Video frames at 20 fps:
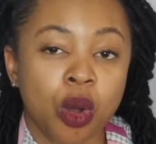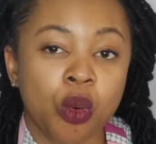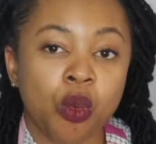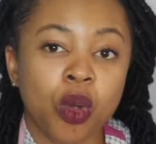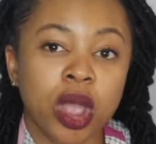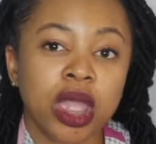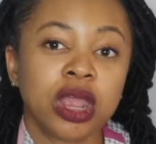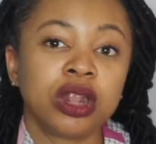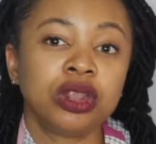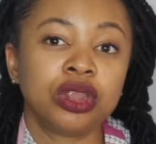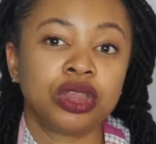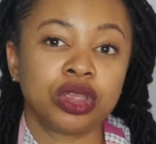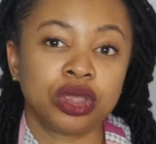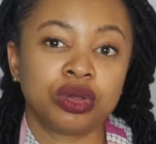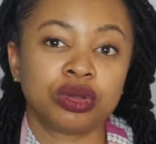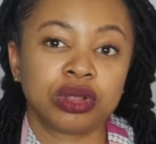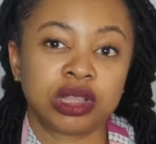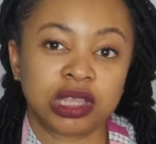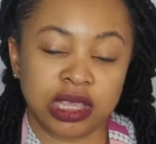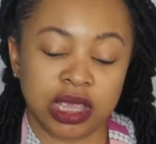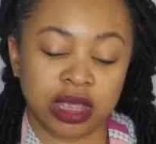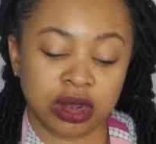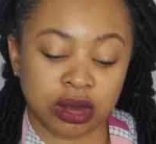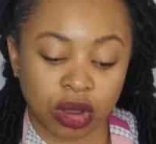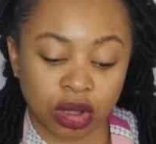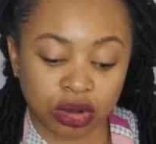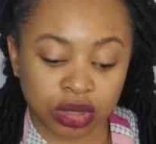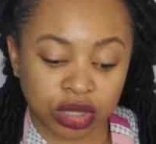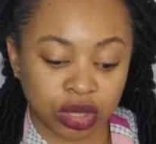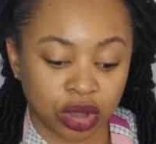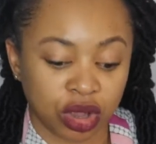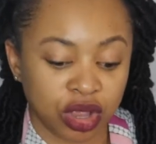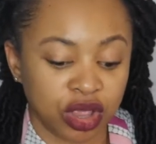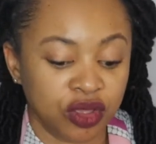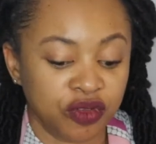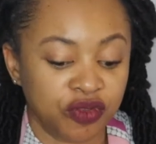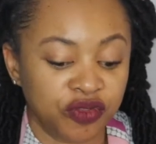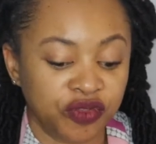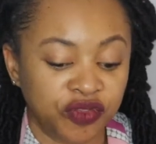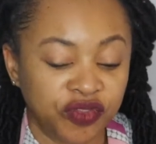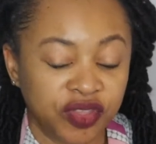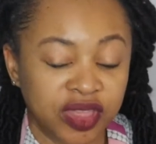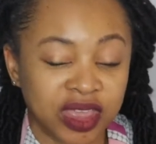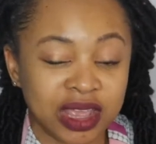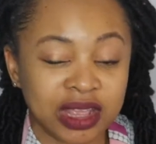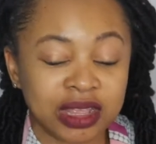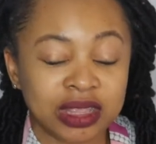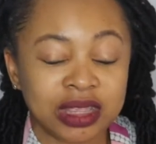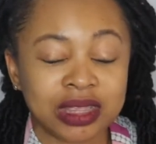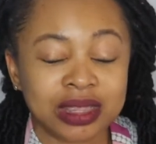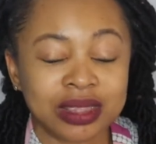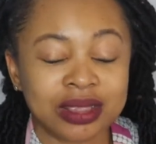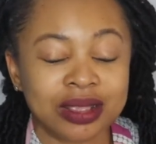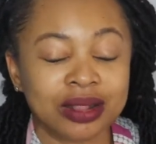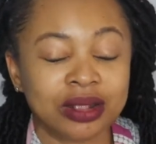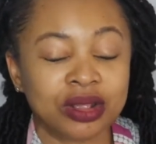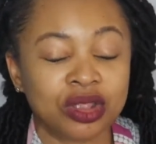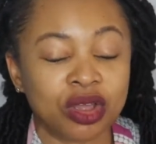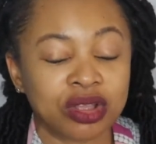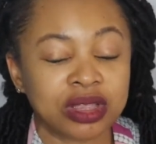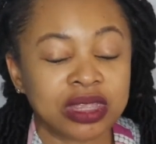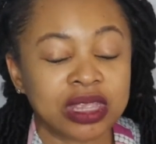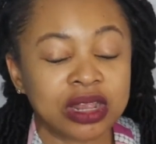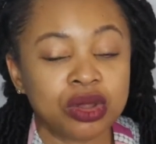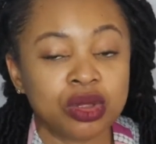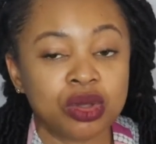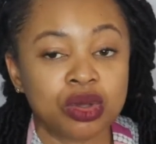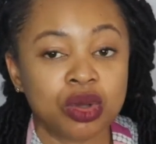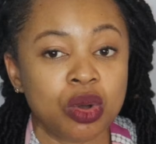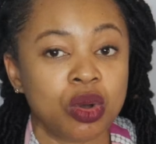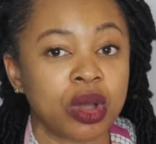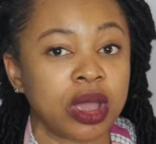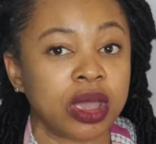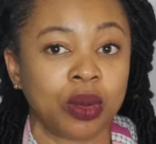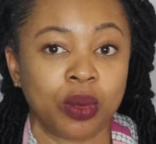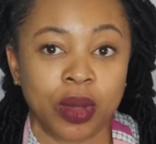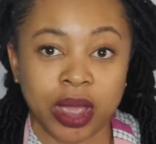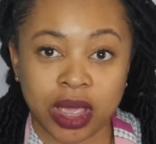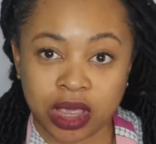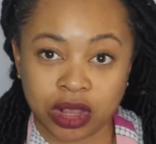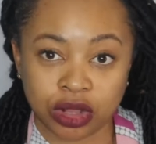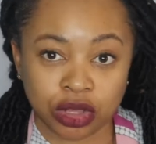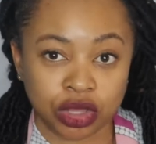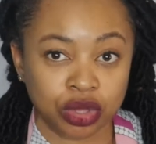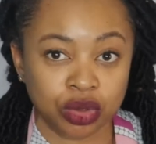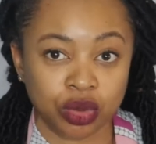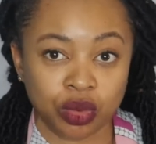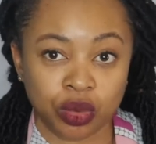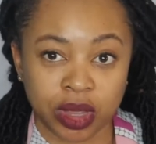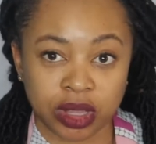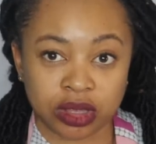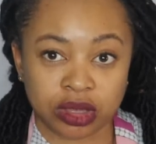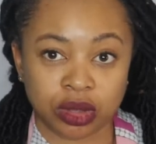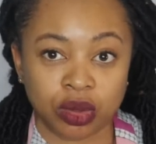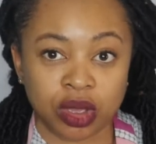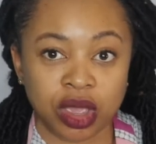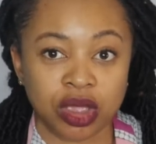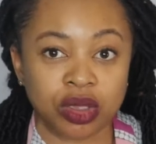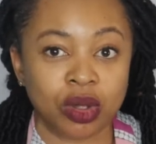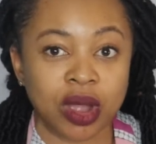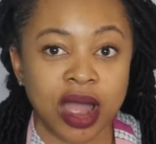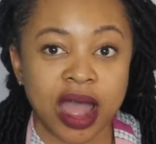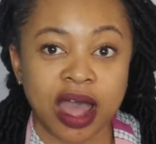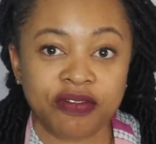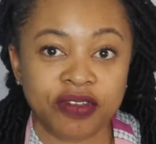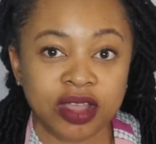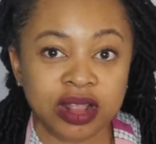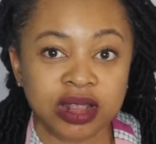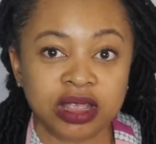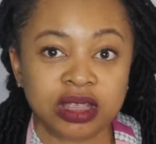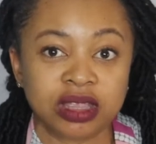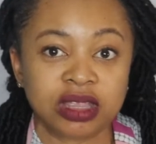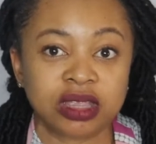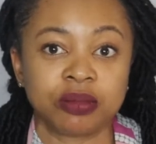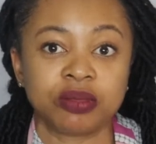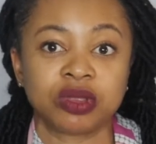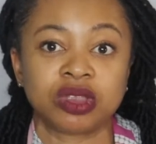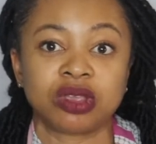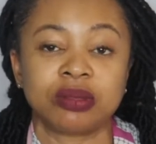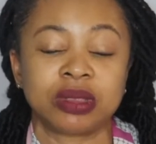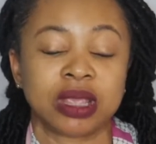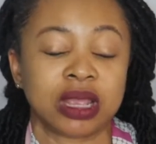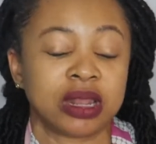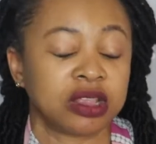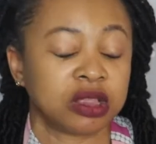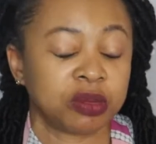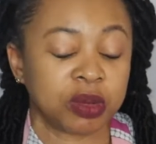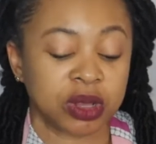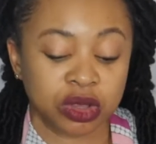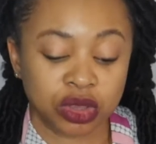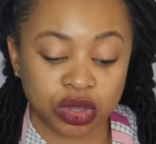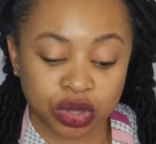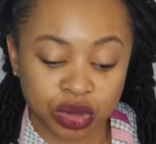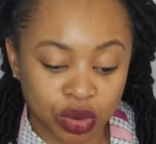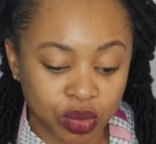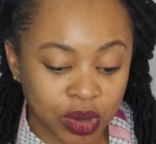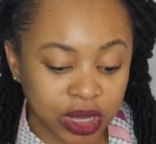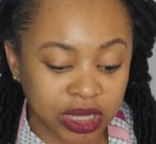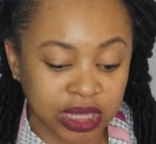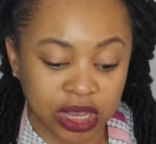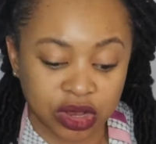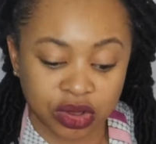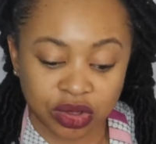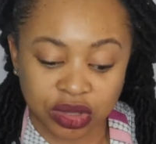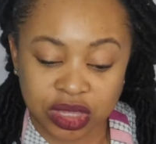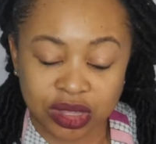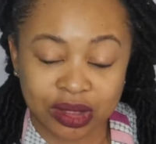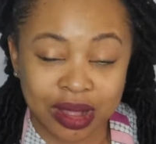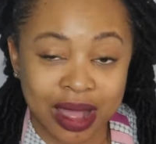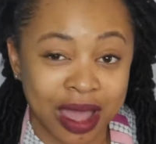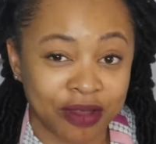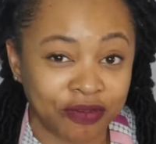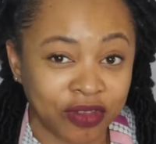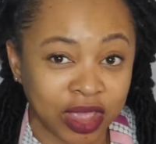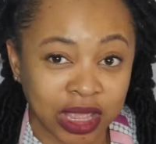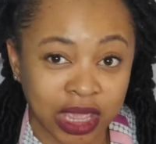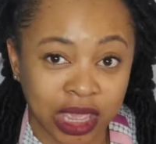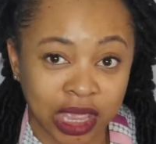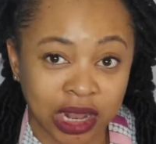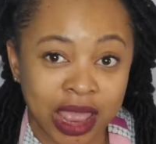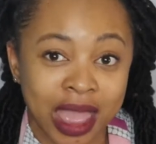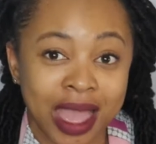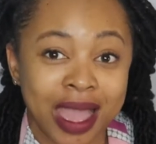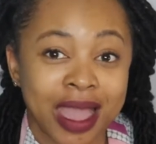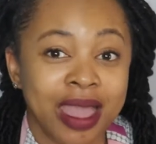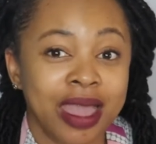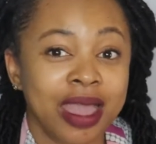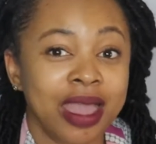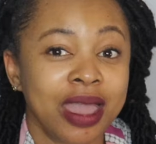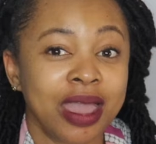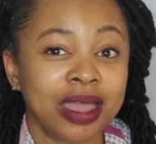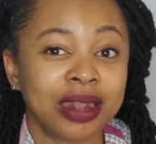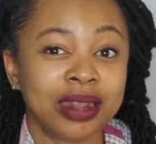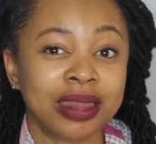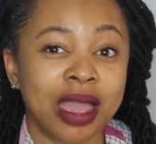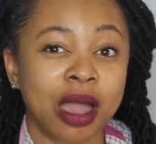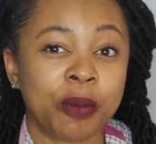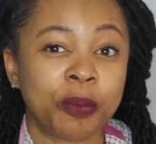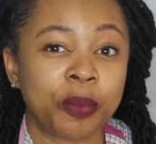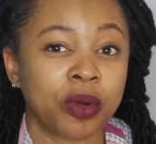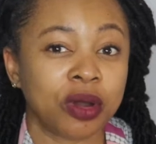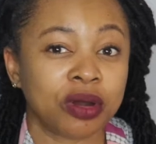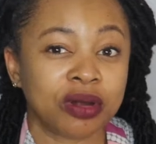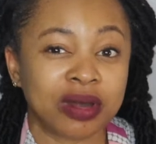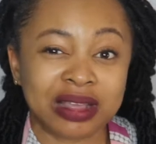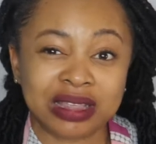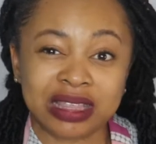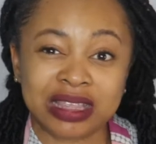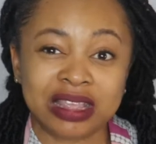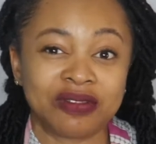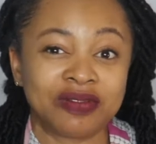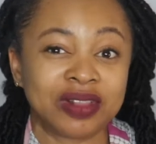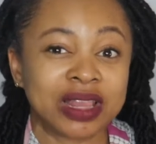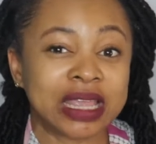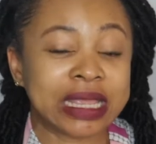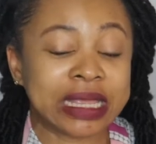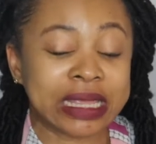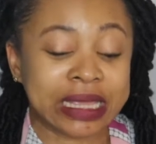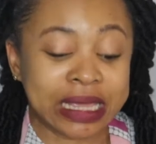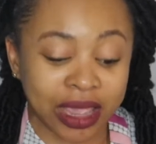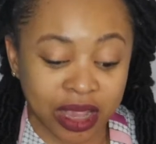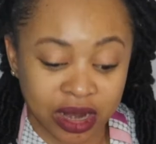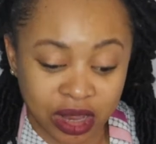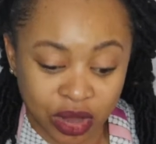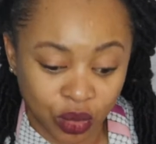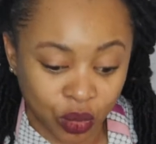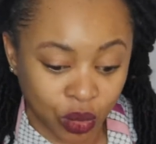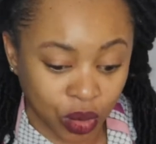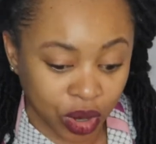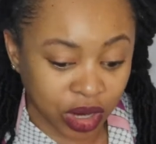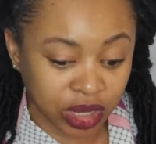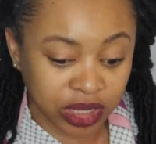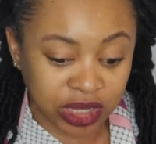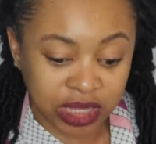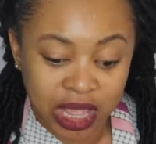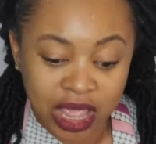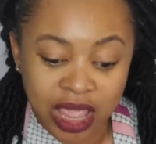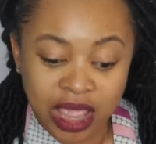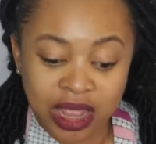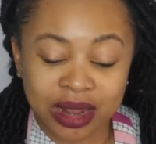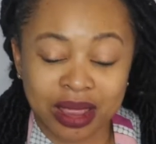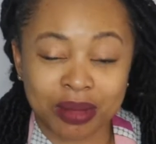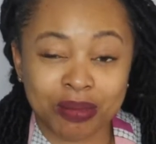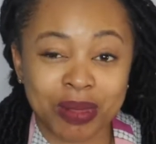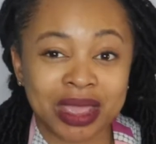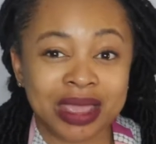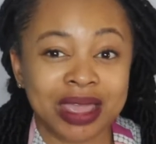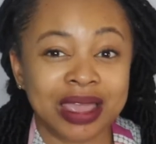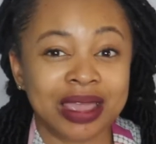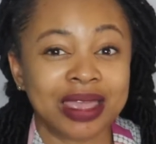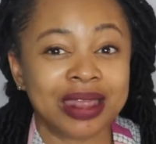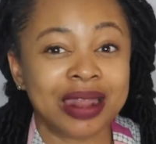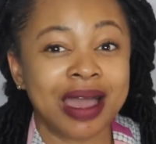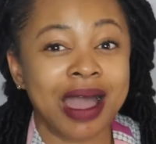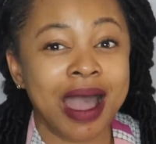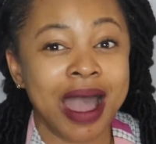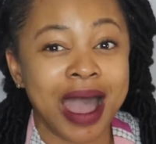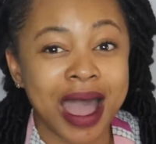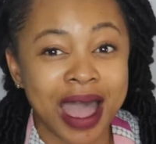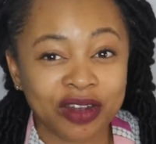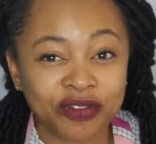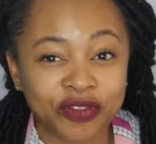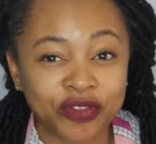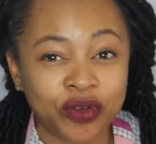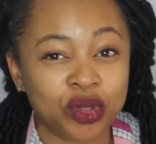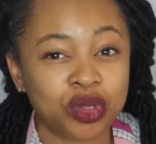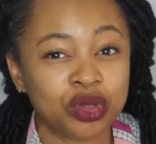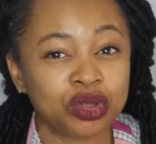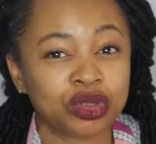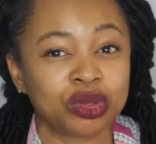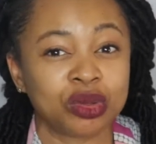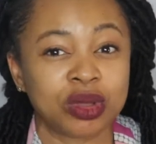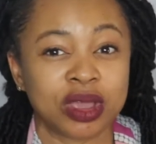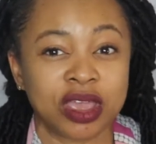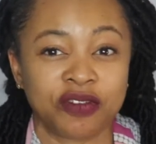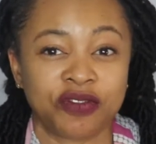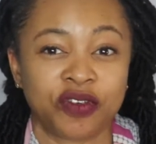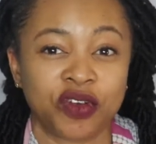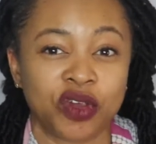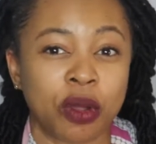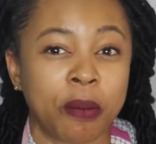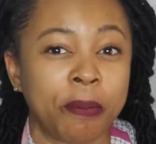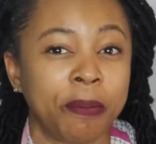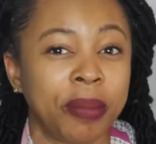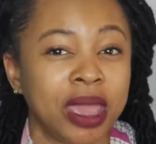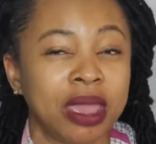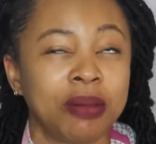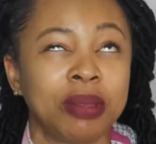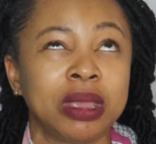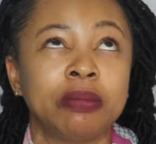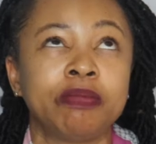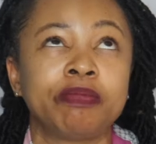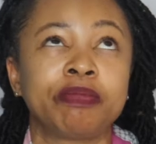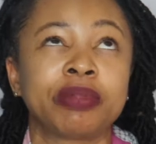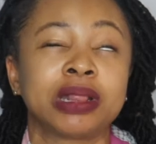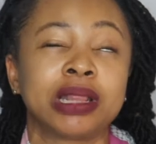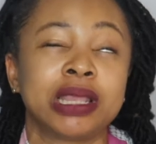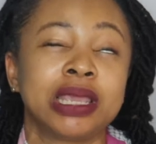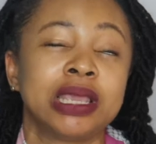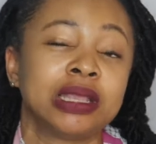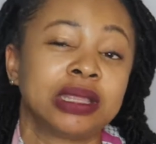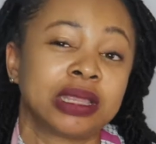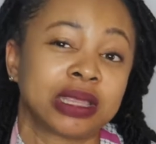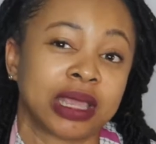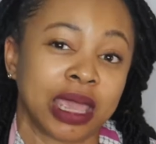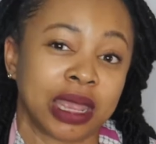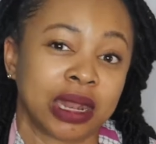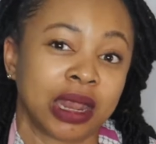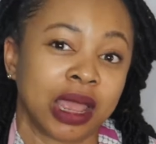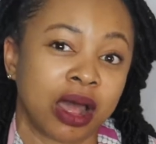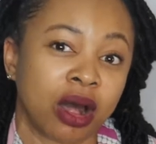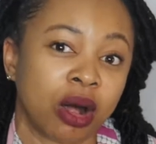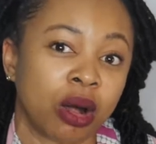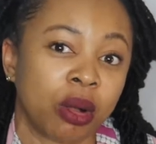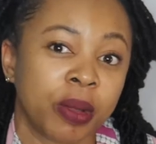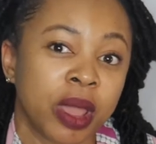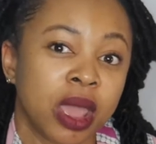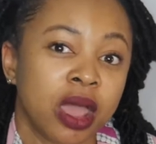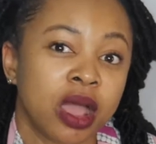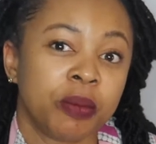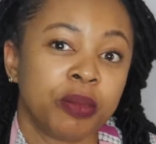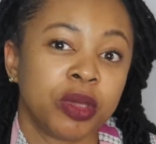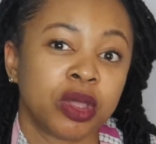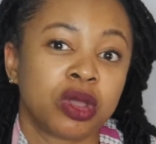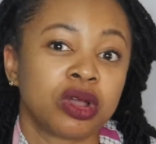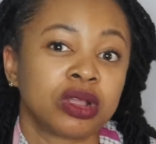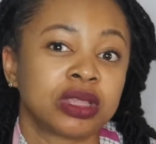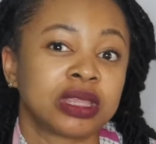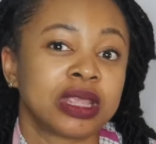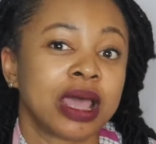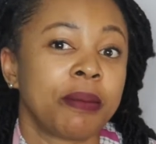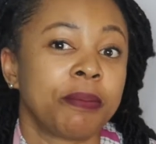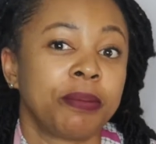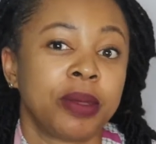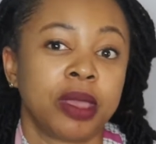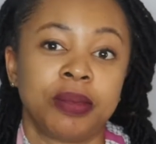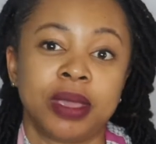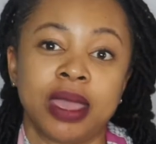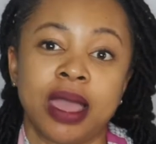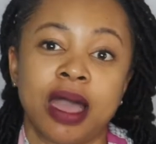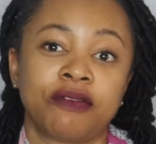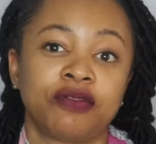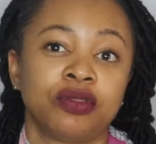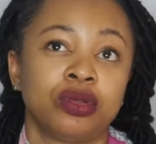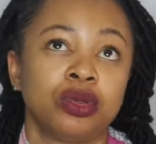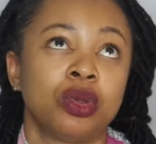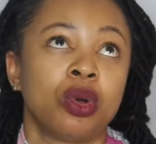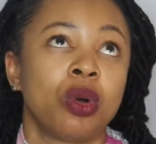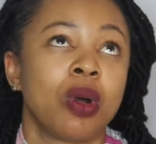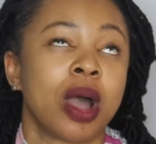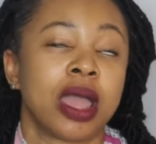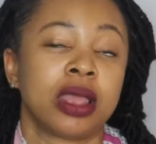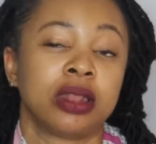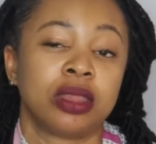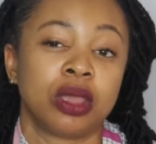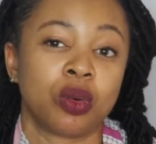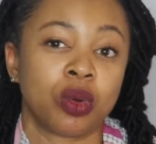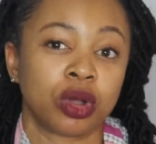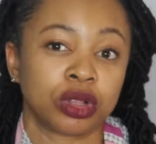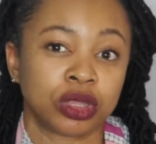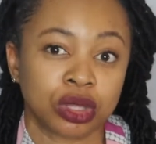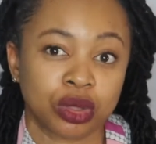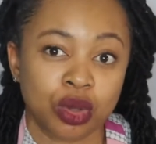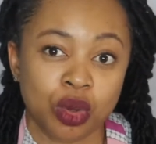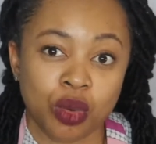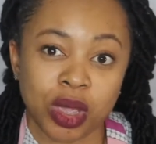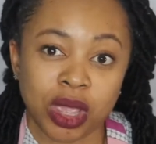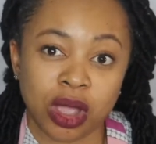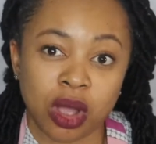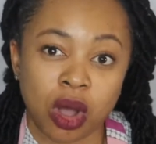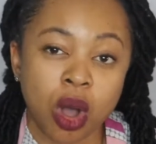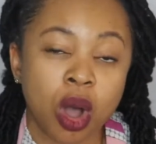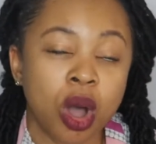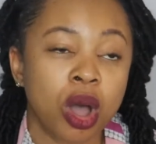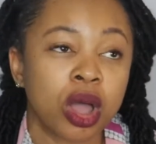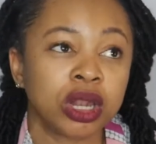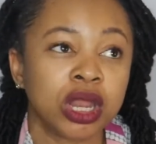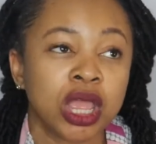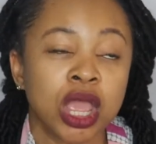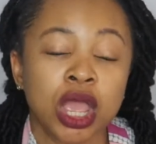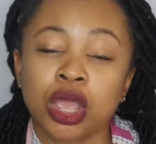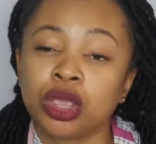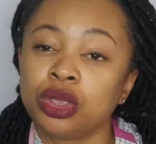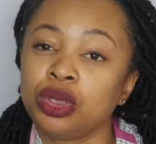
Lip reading: When do you see a doctor? If this doesn't go away in 2 weeks, okay, you're having these symptoms and it's been 2 weeks and you're still having it, and they are progressively getting worse, they're making it hard for you to care for your baby, please get help, because that baby have no idea what's going on.